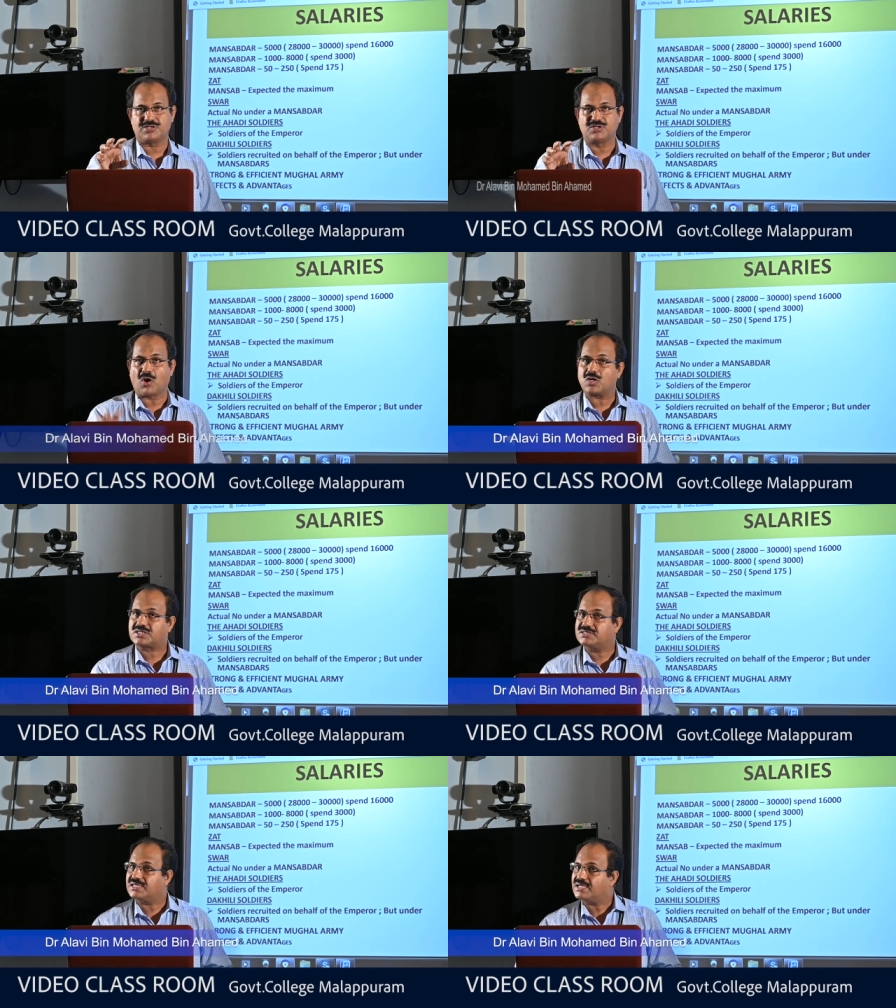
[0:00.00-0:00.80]

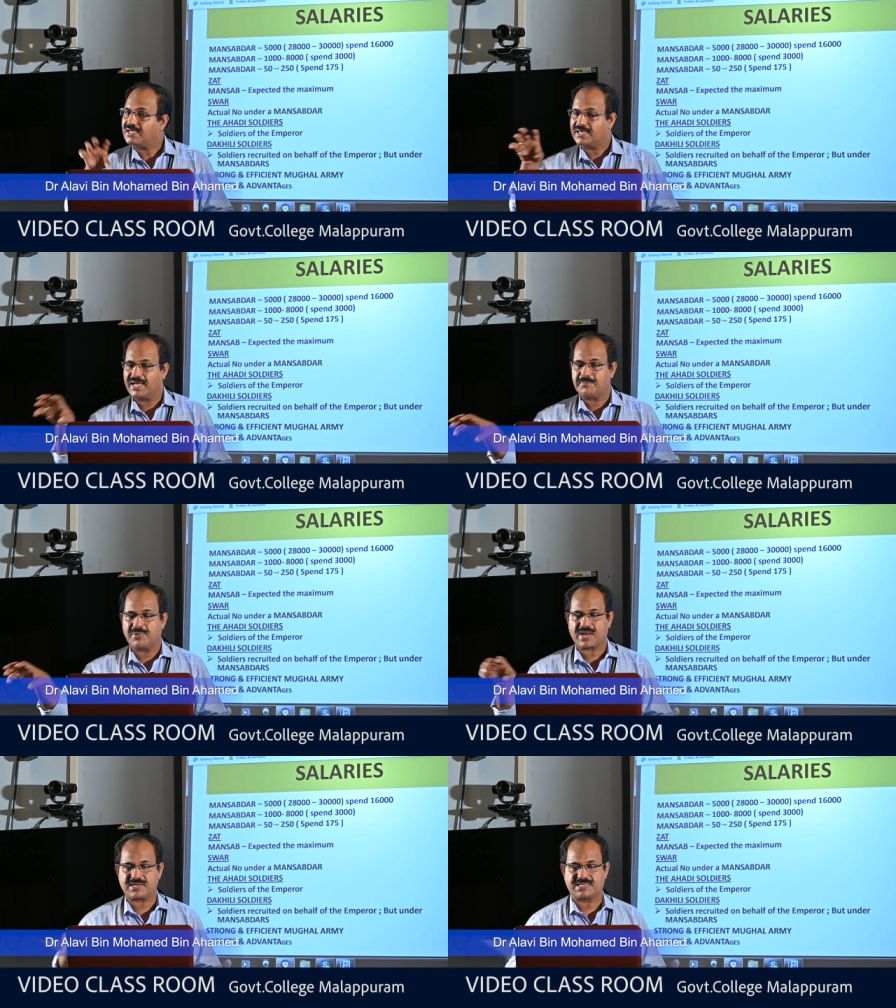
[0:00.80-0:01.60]
not to the
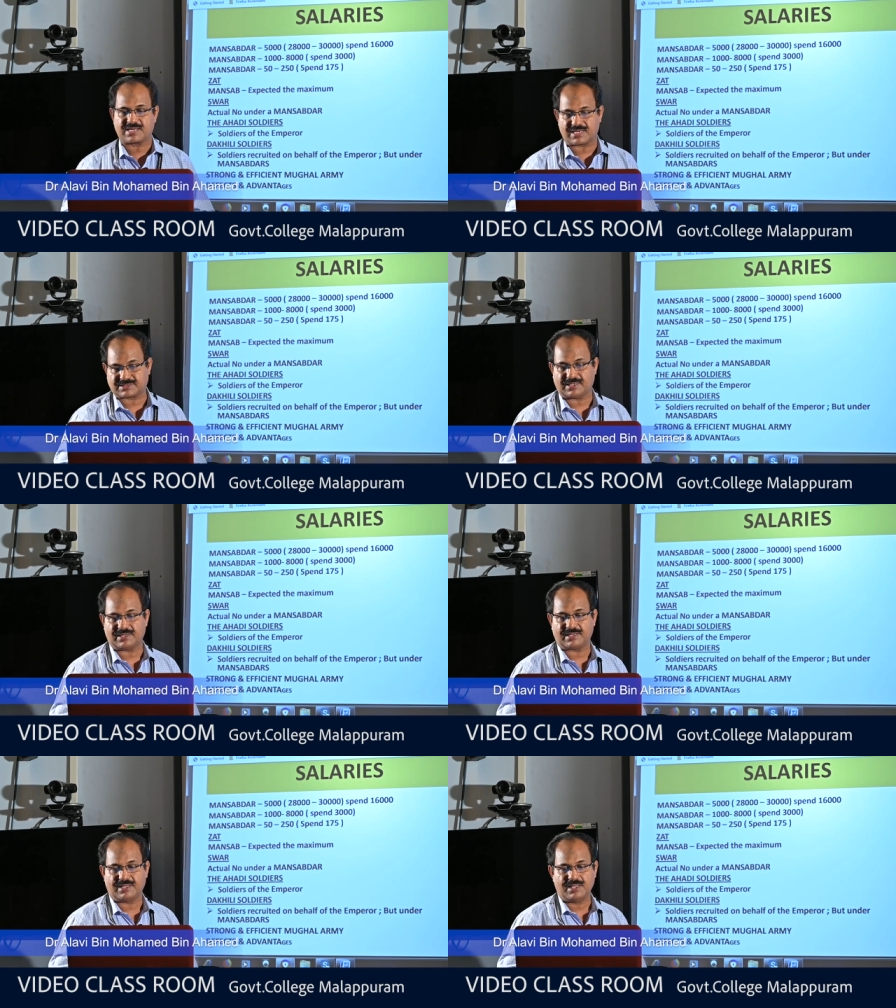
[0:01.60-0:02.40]
emperor
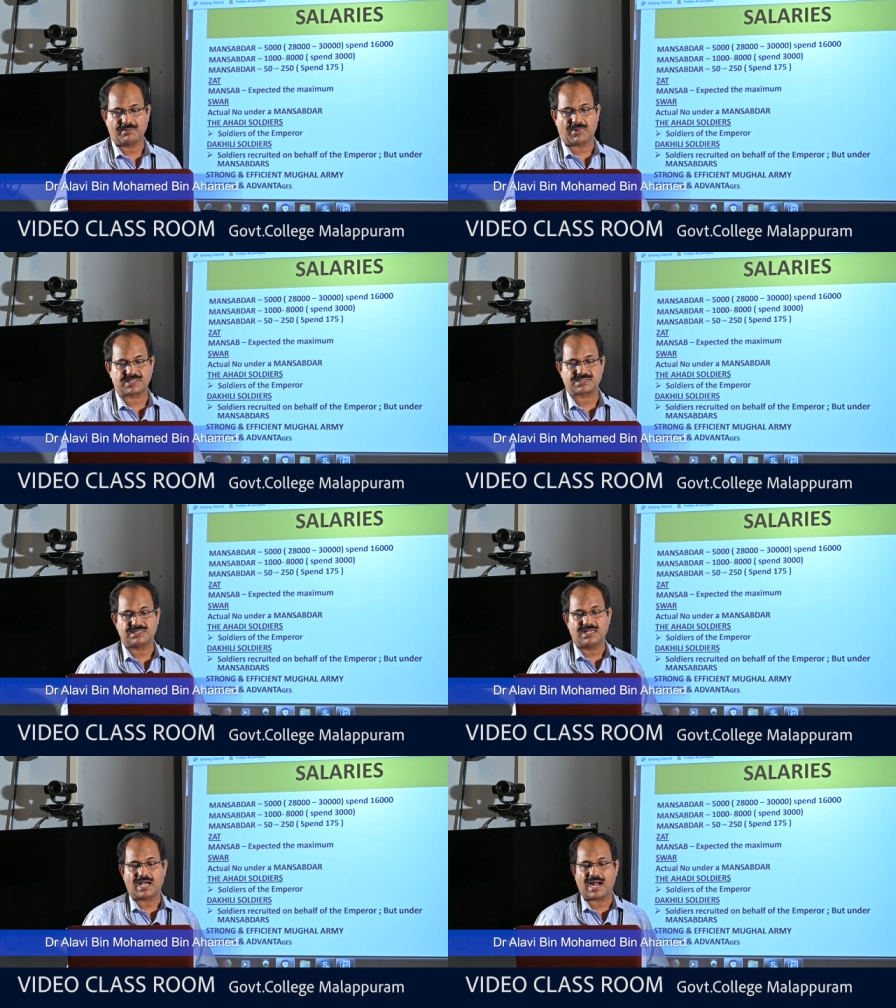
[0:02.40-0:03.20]
directly, but
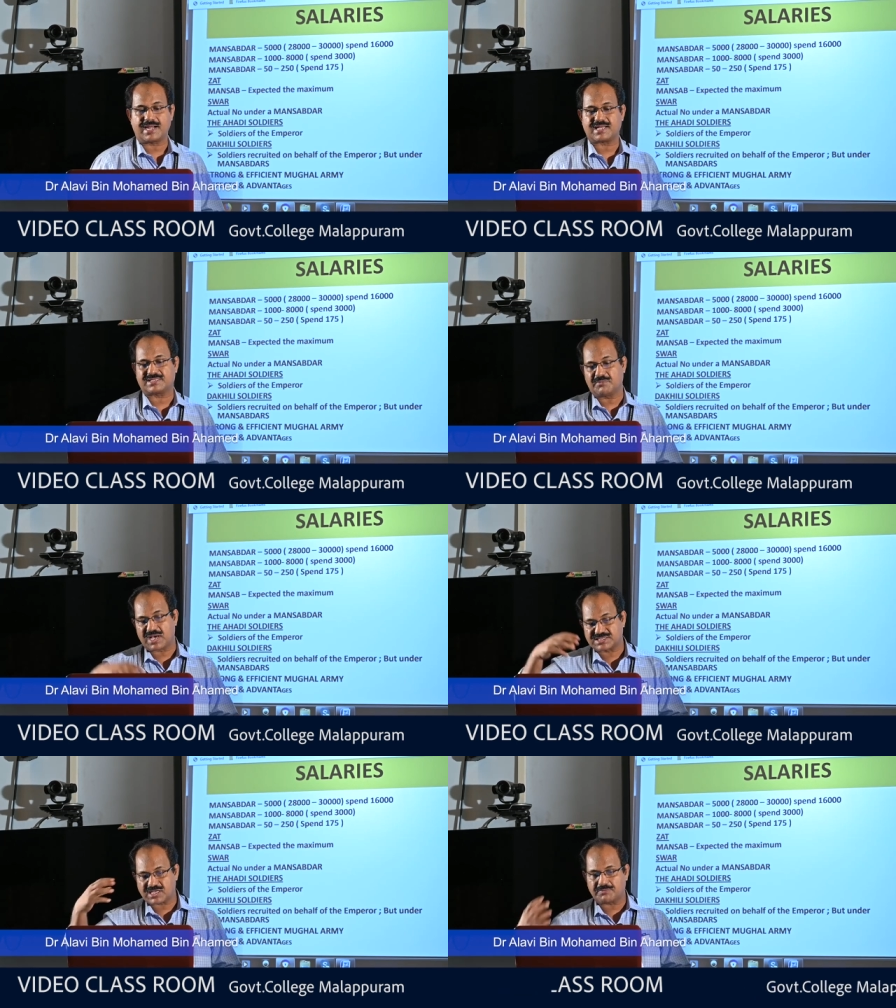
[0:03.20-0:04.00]
under the
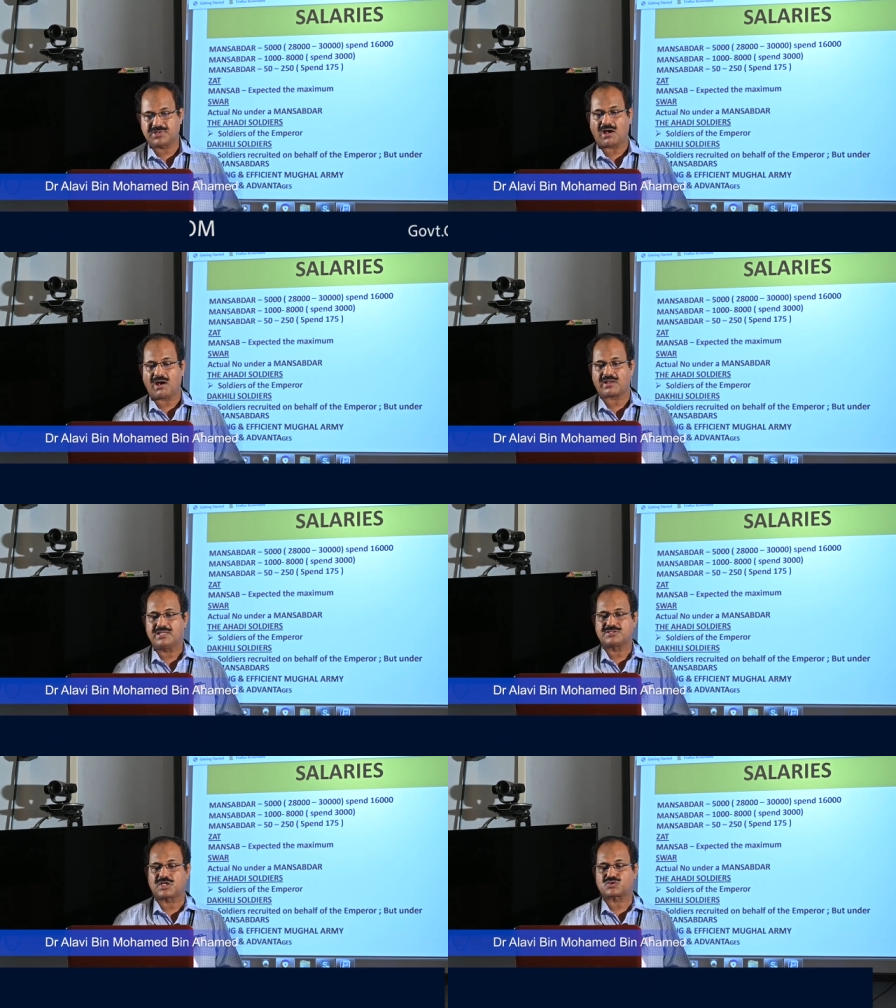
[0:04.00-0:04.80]
Mansabdar,
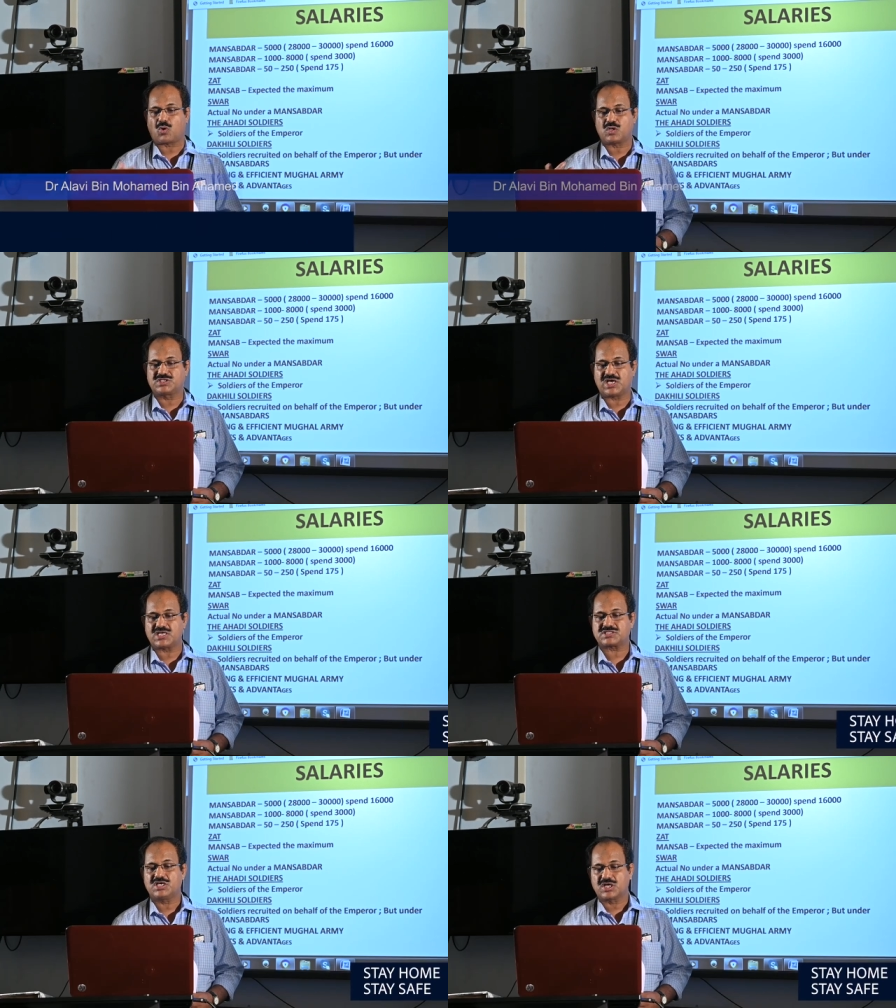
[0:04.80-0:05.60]
the
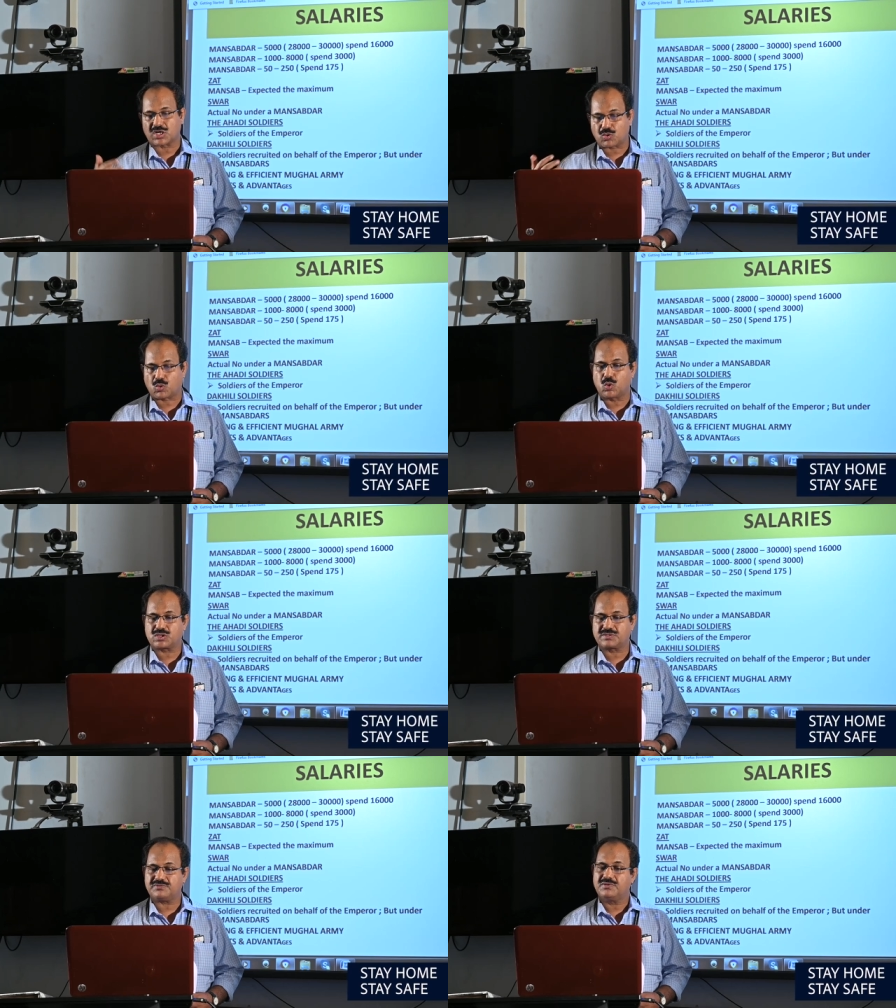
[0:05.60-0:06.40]
soldiers
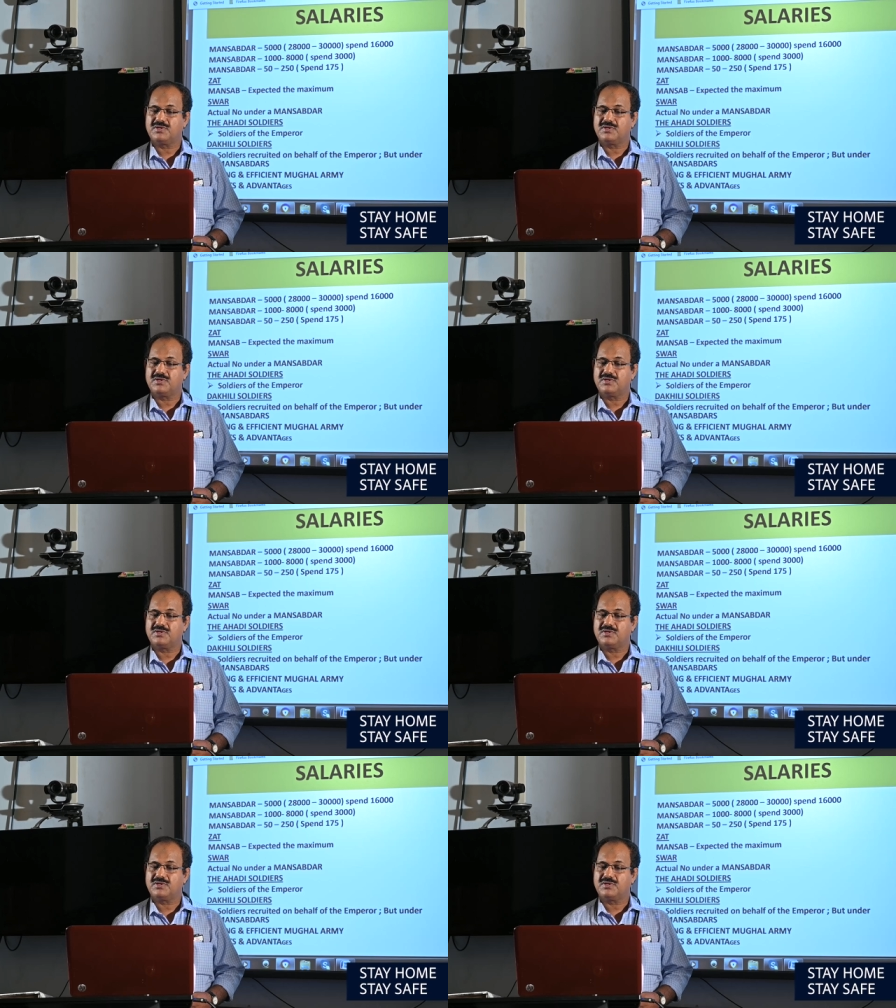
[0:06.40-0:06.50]
recruited